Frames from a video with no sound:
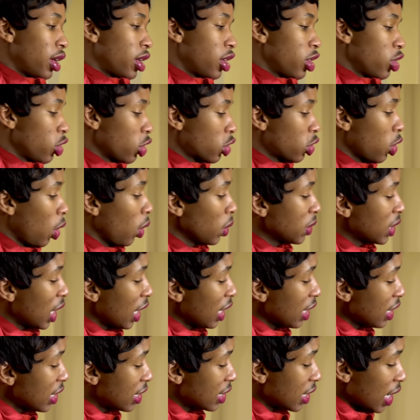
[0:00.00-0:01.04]
Your total
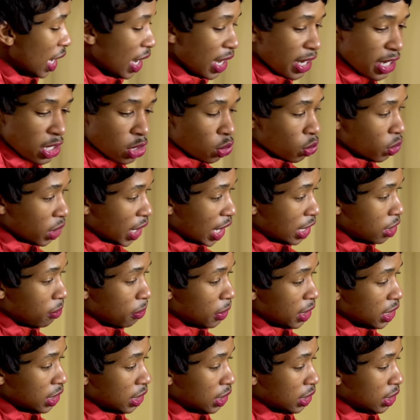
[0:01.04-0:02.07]
is 82 rand,
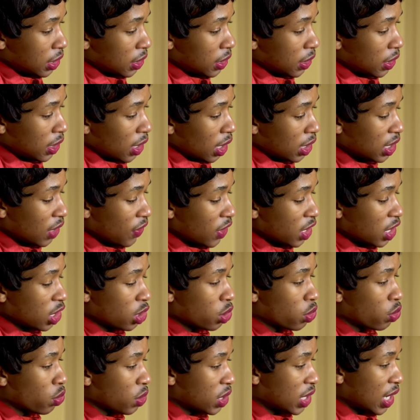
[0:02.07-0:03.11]
please.
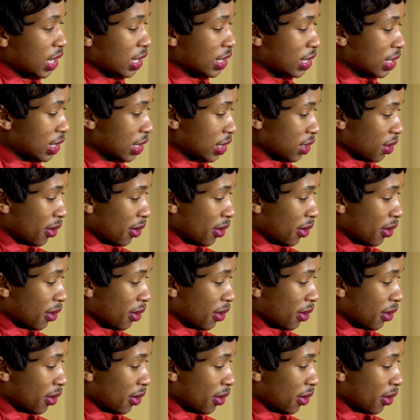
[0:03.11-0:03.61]
72 cents.